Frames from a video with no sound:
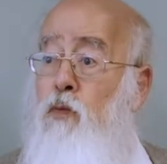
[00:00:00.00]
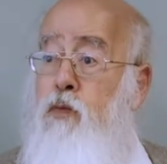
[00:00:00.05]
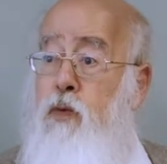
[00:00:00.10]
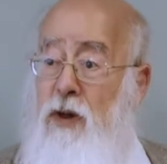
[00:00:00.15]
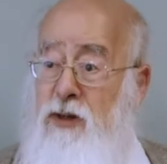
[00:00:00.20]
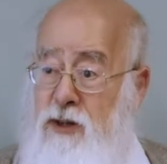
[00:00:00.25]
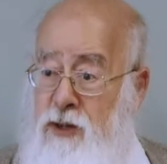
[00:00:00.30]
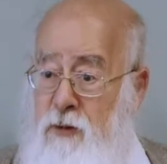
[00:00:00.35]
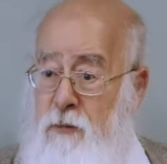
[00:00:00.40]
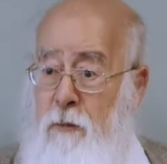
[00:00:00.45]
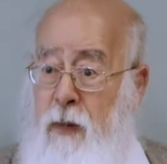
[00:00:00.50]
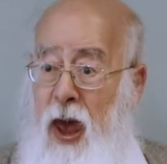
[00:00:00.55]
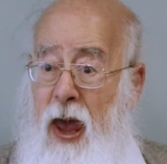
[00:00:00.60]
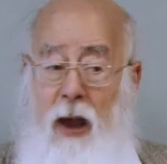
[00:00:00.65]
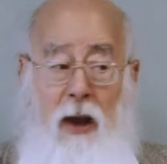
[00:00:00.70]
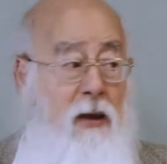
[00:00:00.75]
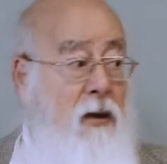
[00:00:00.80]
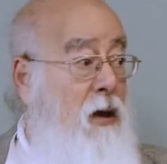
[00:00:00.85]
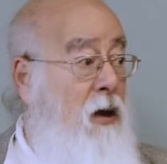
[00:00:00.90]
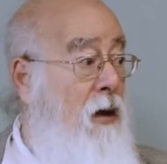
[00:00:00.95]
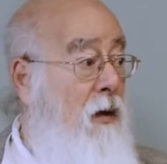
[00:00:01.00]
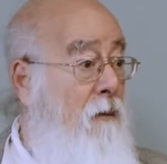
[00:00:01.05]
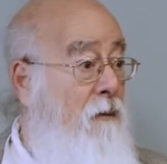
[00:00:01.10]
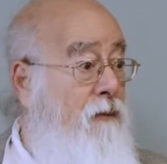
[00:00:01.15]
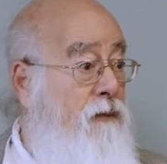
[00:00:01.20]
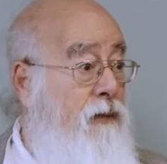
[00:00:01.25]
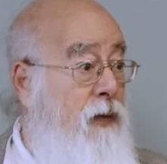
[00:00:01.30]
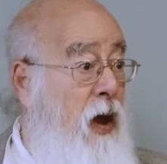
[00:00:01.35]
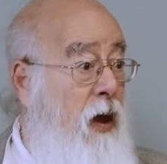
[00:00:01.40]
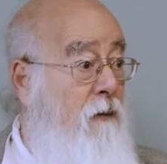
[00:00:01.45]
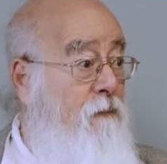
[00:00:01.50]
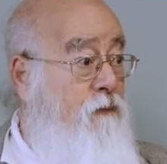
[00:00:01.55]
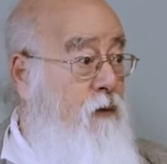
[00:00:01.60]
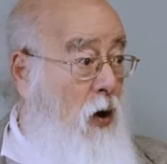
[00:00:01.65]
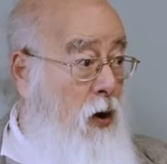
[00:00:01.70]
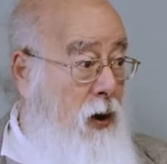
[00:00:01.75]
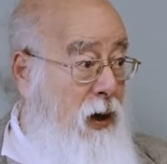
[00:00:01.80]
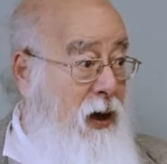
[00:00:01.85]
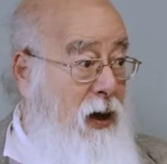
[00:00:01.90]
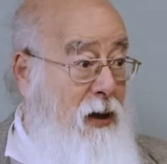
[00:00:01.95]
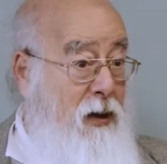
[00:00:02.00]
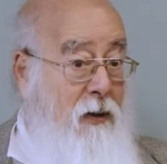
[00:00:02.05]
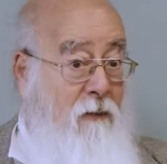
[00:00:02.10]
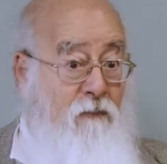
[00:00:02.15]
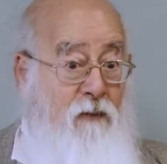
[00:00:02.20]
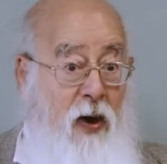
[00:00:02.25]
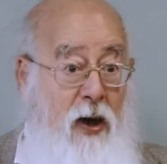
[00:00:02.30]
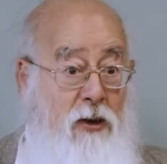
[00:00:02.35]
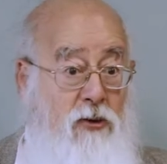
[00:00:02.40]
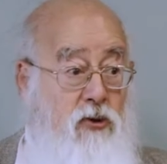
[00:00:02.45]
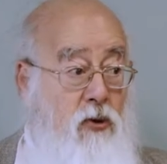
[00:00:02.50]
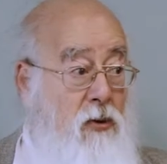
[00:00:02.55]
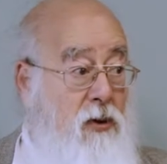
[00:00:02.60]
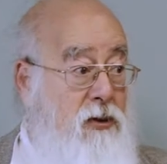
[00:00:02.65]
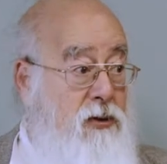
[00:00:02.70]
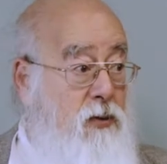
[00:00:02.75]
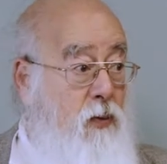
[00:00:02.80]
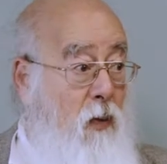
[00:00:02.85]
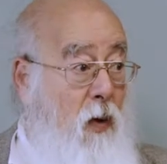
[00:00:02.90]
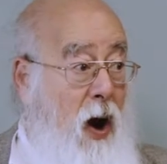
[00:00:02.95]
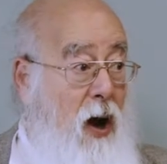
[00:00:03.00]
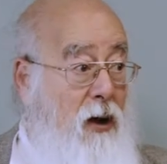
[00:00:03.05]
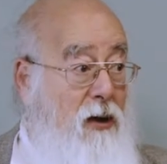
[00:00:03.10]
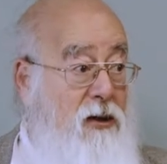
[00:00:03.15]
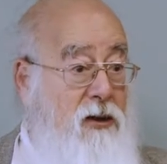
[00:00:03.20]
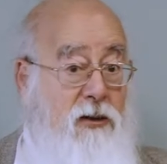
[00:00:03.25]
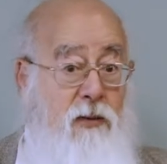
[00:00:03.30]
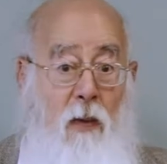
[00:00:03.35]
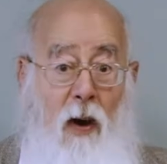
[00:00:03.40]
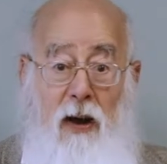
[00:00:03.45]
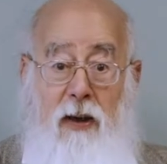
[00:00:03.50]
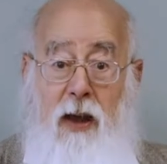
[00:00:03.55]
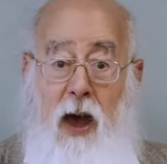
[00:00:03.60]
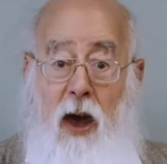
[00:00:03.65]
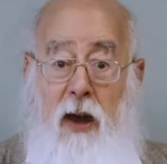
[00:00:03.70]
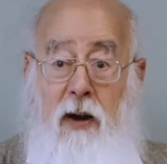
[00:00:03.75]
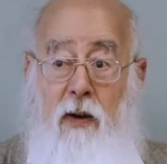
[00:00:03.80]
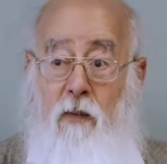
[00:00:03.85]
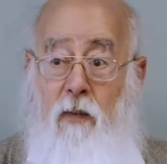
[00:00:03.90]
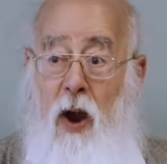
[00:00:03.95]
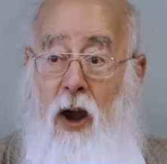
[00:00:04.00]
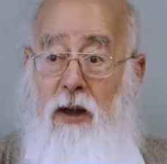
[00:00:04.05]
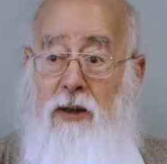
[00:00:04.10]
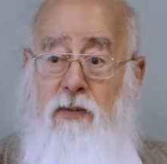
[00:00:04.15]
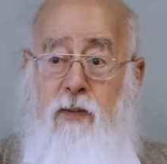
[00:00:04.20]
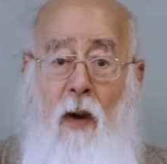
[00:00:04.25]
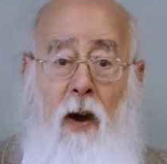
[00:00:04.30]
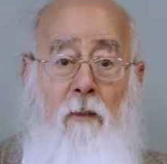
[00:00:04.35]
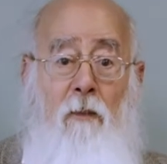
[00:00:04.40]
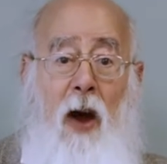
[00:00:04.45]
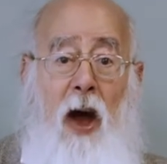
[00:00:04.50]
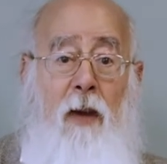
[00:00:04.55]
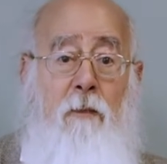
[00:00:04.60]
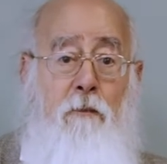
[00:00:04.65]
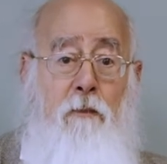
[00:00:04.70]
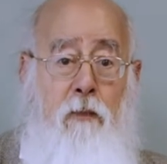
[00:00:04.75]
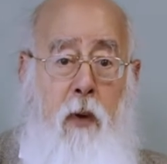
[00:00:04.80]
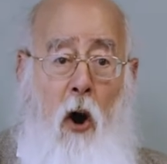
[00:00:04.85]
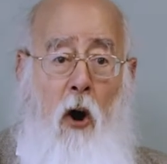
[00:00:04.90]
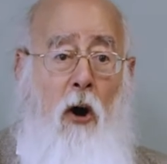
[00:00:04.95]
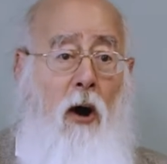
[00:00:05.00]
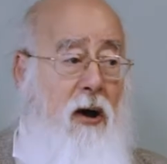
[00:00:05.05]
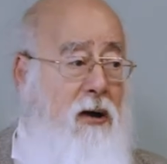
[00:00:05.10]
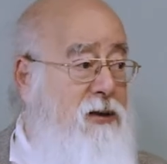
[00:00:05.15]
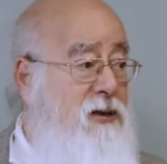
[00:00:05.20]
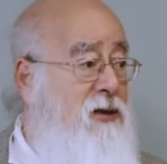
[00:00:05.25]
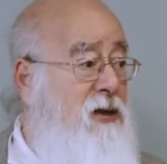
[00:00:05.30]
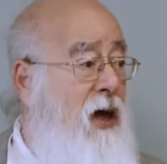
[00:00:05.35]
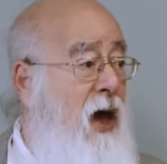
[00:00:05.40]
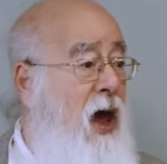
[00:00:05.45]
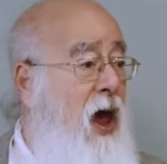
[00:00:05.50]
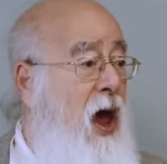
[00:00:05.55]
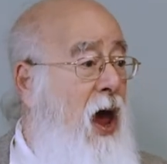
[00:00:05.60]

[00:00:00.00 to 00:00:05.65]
respect for individuals' rights. What kind of rights? Well, my boss